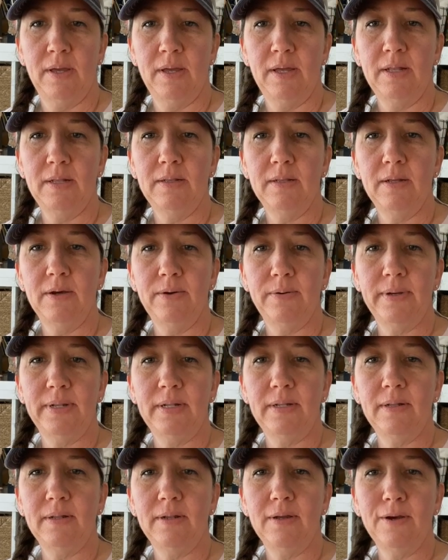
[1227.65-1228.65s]
Hello,
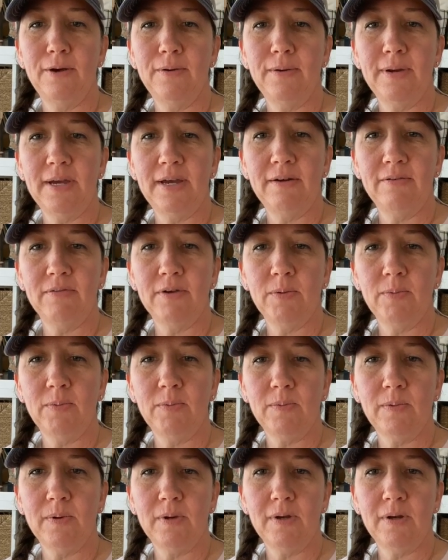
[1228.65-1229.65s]
hello,
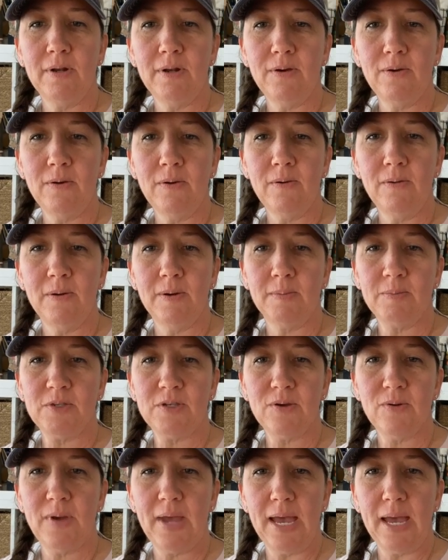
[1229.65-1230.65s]
everyone. Oh, I'm
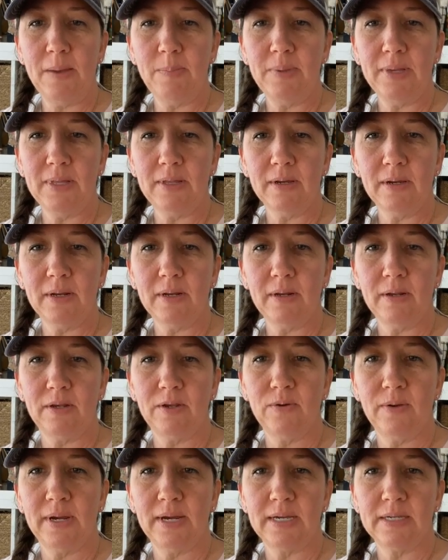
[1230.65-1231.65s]
so happy. Look at all
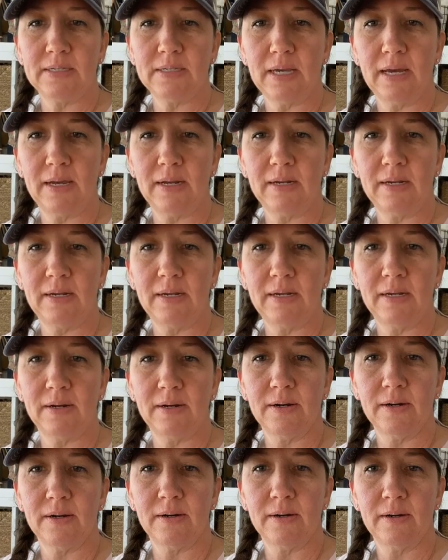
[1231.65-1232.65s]
you guys on
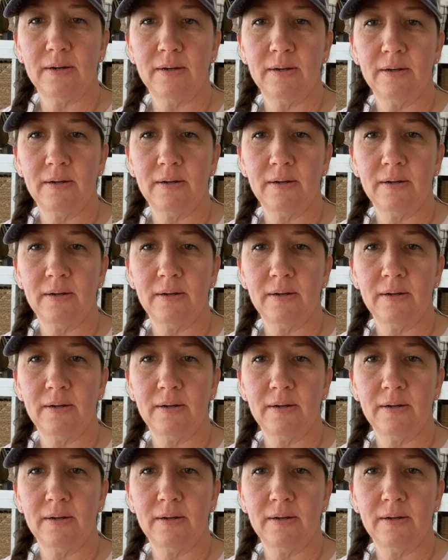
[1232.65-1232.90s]
here.